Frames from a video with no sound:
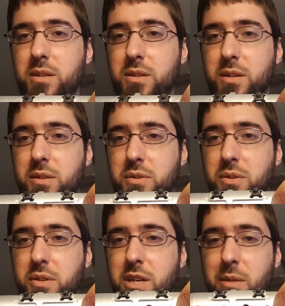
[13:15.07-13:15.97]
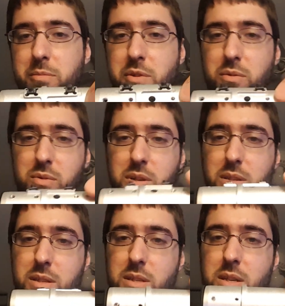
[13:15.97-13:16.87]
So I had to drill and tap new
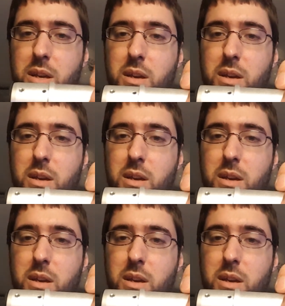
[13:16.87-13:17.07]
ones.